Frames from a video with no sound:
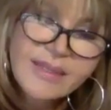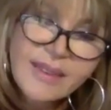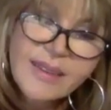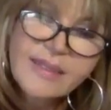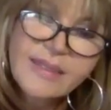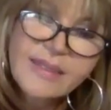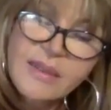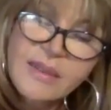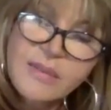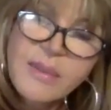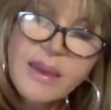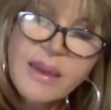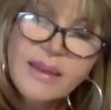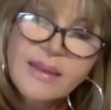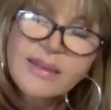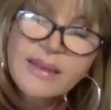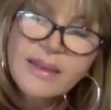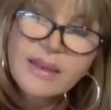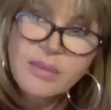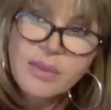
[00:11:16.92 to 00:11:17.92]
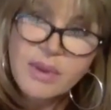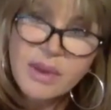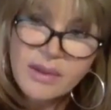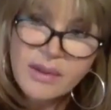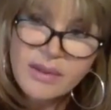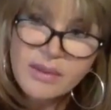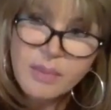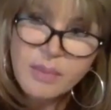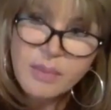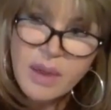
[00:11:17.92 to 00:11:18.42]
It's amazing
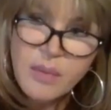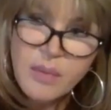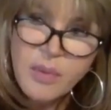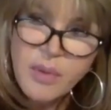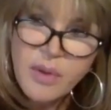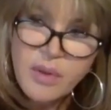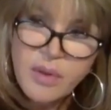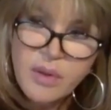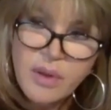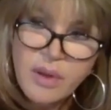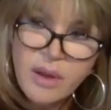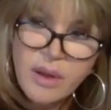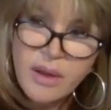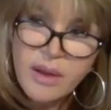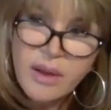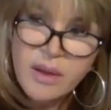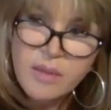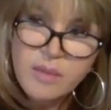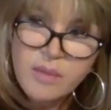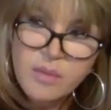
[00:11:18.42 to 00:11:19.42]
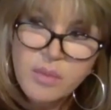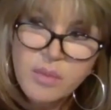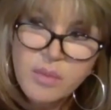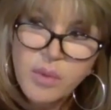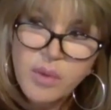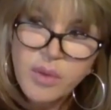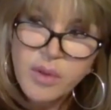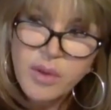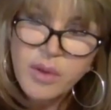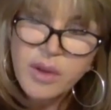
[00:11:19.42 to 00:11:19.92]
because people,
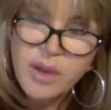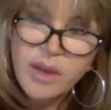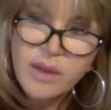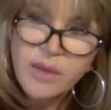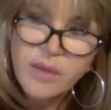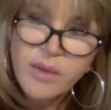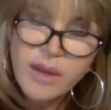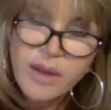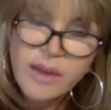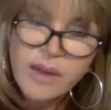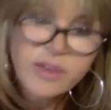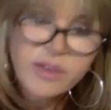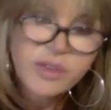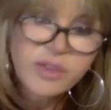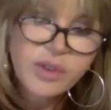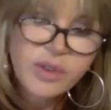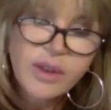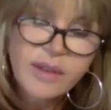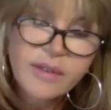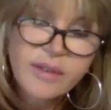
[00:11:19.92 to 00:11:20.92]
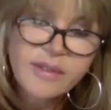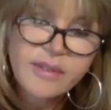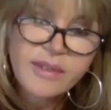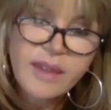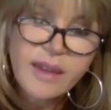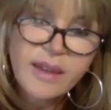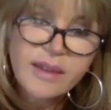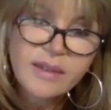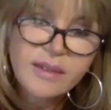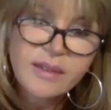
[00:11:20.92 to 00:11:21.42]
when they're getting ready to
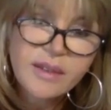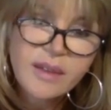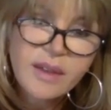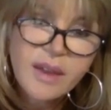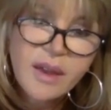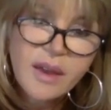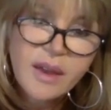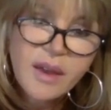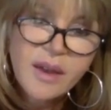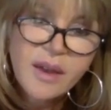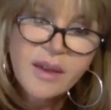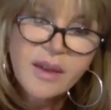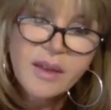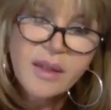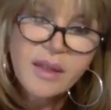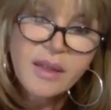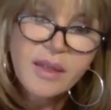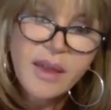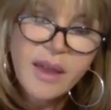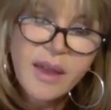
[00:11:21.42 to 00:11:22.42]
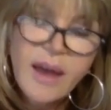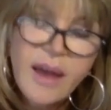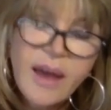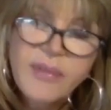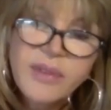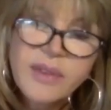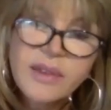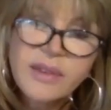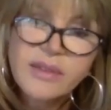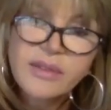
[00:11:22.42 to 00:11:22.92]
transcend, they have
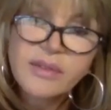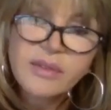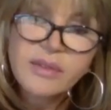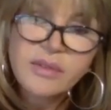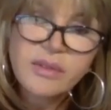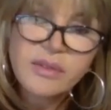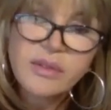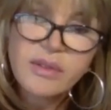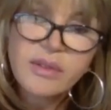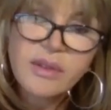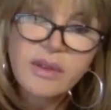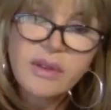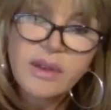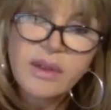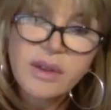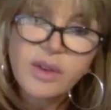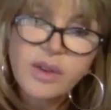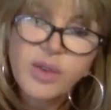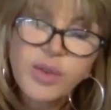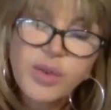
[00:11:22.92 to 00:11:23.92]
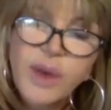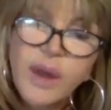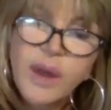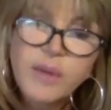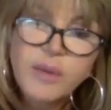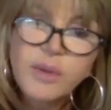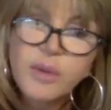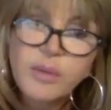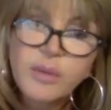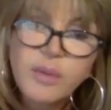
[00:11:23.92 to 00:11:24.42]
these
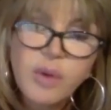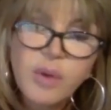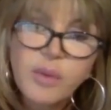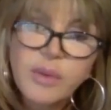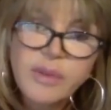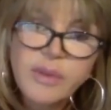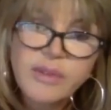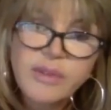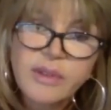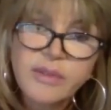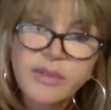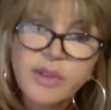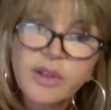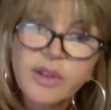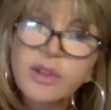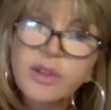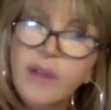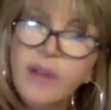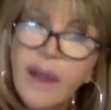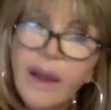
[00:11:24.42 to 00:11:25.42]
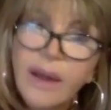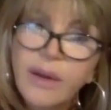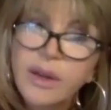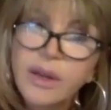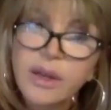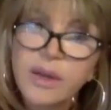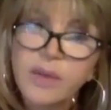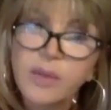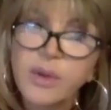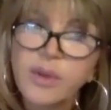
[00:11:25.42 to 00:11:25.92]
incredible moments of
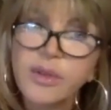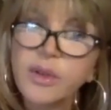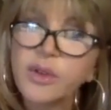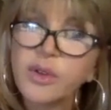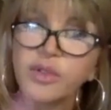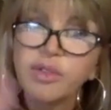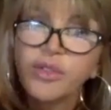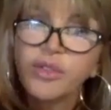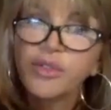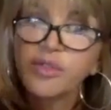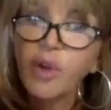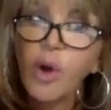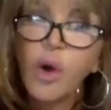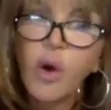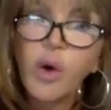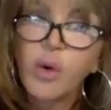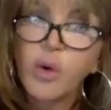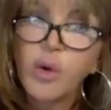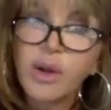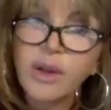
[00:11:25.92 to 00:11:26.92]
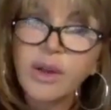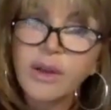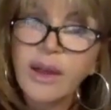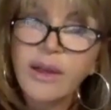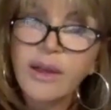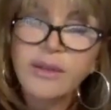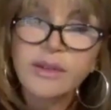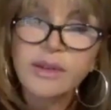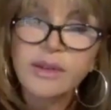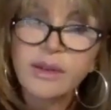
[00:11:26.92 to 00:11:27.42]
clarity where they're so
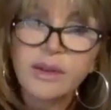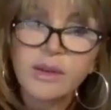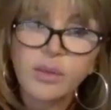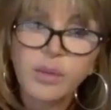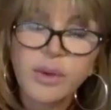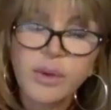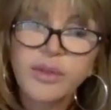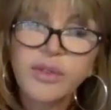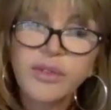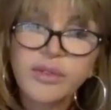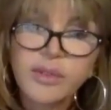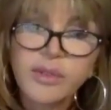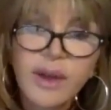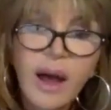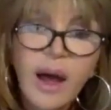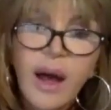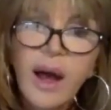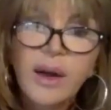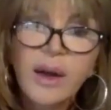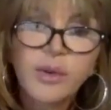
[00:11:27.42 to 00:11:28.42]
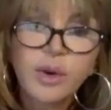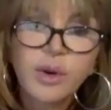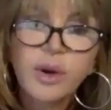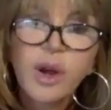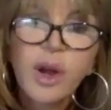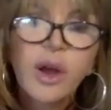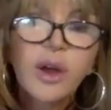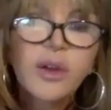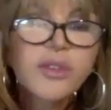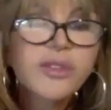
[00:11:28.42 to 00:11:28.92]
connected with God or
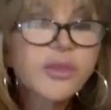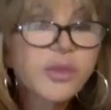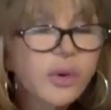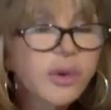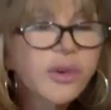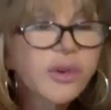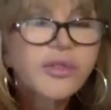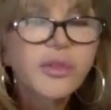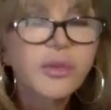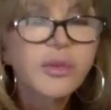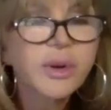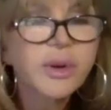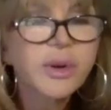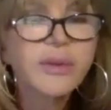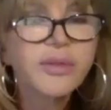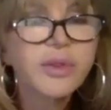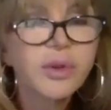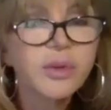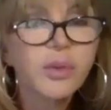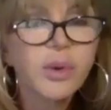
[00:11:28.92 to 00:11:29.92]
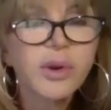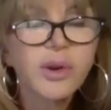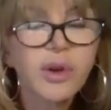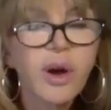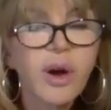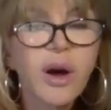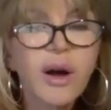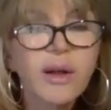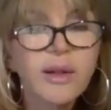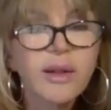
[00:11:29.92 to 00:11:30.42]
source or whatever you want to
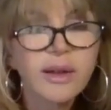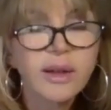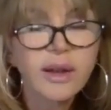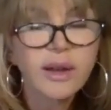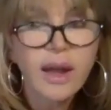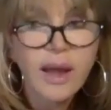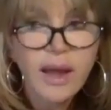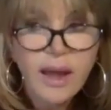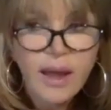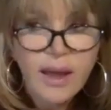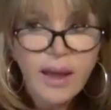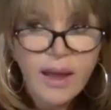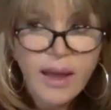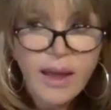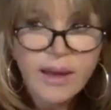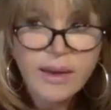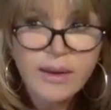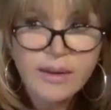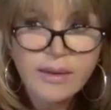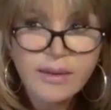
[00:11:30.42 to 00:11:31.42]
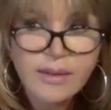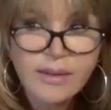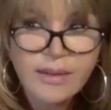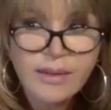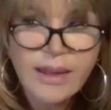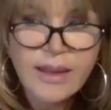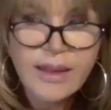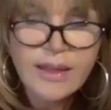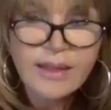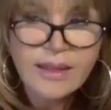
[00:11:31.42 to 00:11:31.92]
call it. And
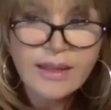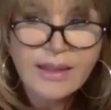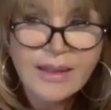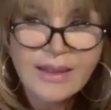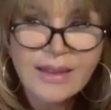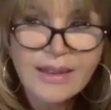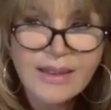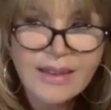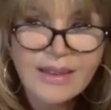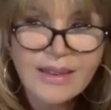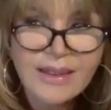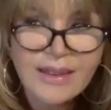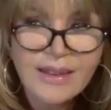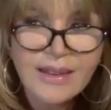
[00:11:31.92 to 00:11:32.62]
lately,